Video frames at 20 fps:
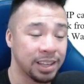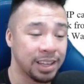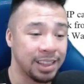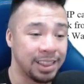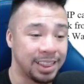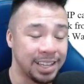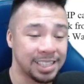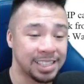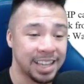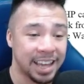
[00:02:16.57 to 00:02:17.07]

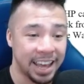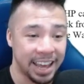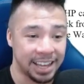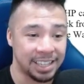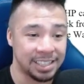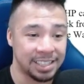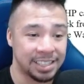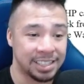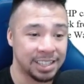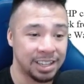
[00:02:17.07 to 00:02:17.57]
these
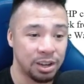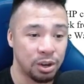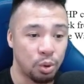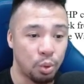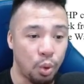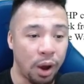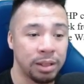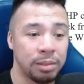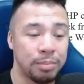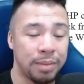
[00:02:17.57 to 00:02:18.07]
heads
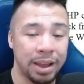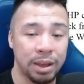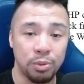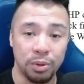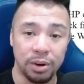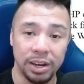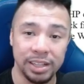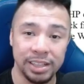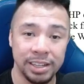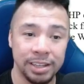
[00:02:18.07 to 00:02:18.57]
one by
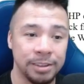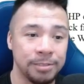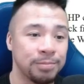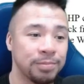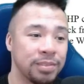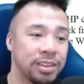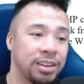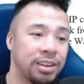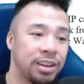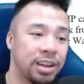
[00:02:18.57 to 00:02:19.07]
one
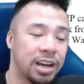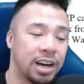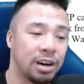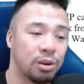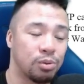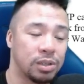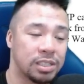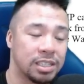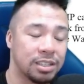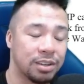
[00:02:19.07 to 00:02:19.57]
uh,
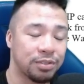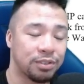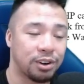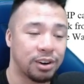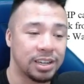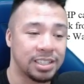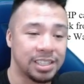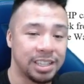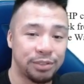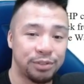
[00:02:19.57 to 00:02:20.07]
which is of
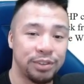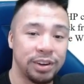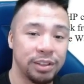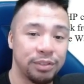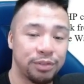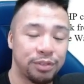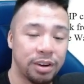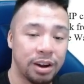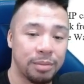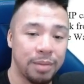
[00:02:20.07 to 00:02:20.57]
course different
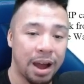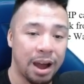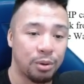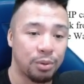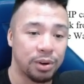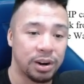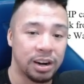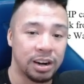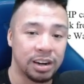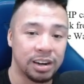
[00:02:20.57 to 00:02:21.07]
from
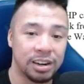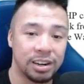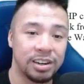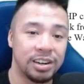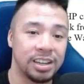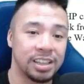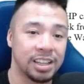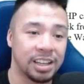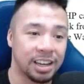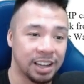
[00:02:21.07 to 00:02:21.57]
our
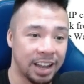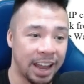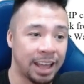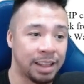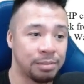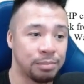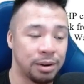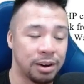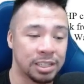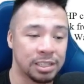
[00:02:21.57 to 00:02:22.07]
current
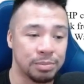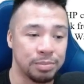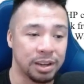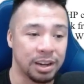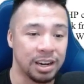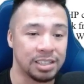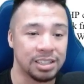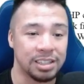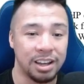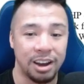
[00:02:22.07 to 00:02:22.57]
clan boss
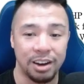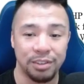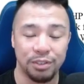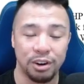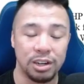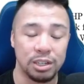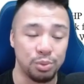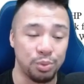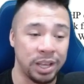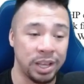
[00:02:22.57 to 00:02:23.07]
because of
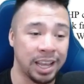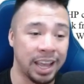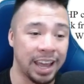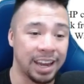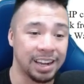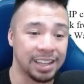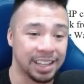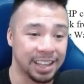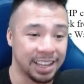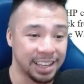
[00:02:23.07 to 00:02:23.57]
course we
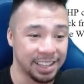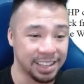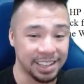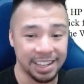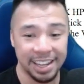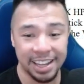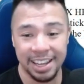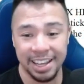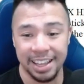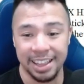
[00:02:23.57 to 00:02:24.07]
cannot
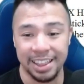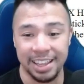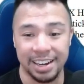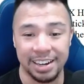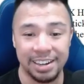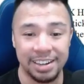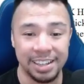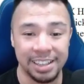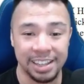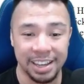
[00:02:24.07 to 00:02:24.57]
kill the
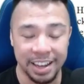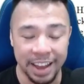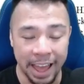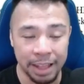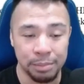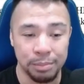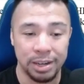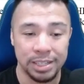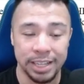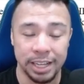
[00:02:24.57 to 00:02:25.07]
current
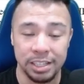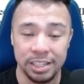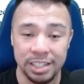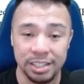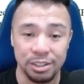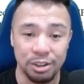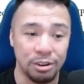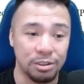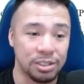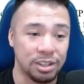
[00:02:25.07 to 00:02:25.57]
clan boss. It
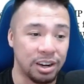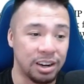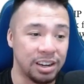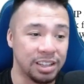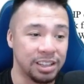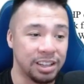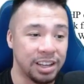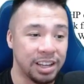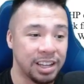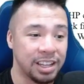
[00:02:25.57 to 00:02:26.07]
just goes
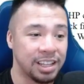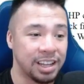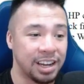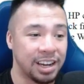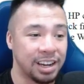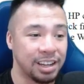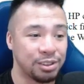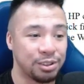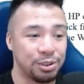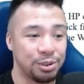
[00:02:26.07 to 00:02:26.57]
on
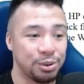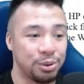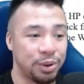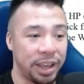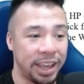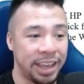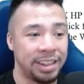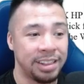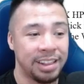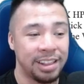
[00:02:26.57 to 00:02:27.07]
uh, to
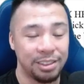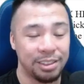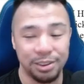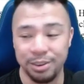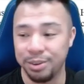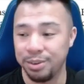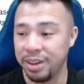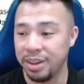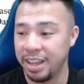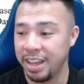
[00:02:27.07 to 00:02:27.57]

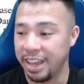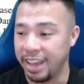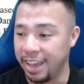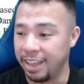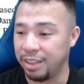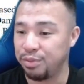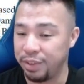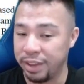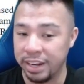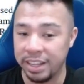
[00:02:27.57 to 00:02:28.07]
into
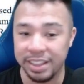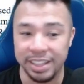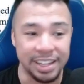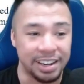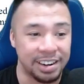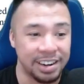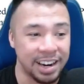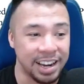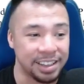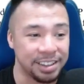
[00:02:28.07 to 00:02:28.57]
infinity.
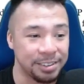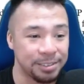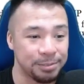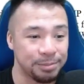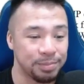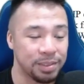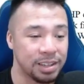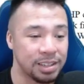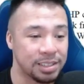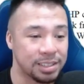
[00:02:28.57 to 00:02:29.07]
All right.
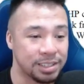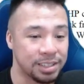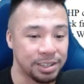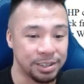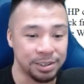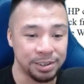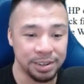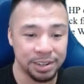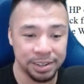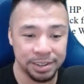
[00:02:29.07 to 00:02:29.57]

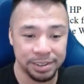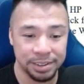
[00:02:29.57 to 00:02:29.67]
So